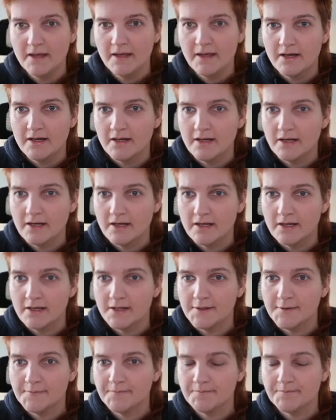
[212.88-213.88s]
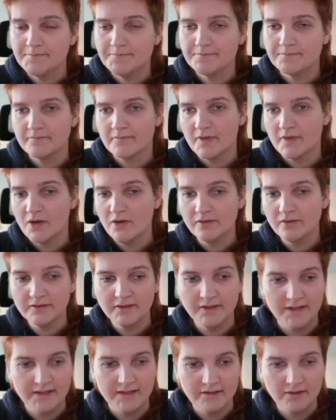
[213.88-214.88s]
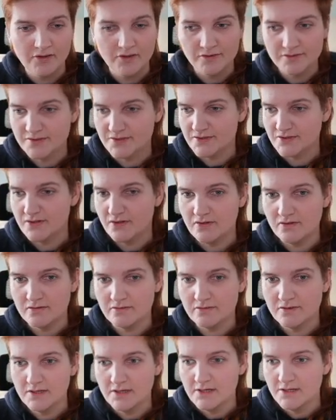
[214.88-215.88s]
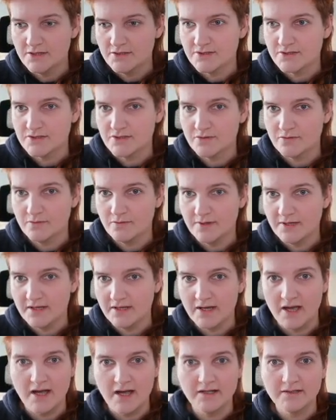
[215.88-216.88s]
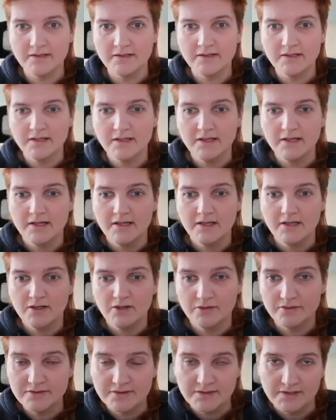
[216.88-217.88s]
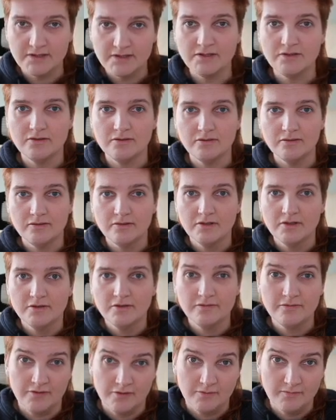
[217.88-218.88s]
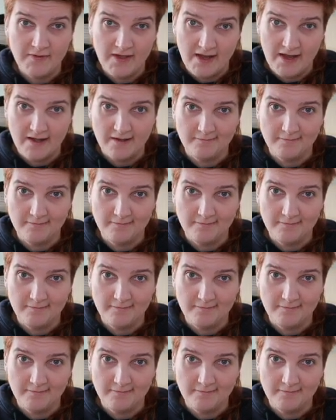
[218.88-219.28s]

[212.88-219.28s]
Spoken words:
online console so we can continue from there.